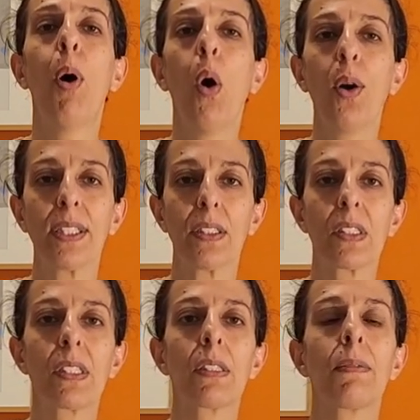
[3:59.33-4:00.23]

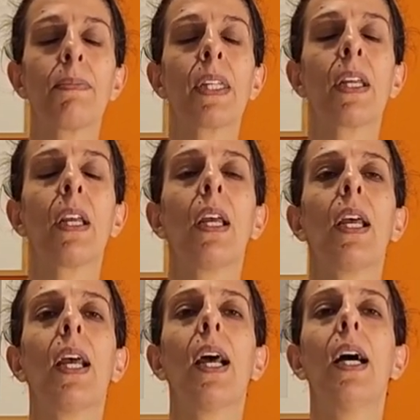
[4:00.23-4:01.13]
points.
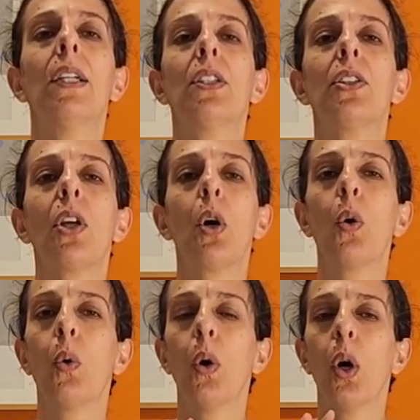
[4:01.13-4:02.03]

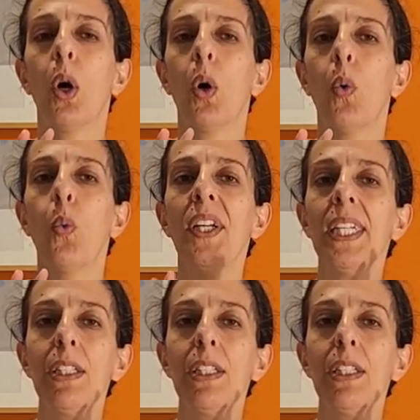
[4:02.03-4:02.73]
So we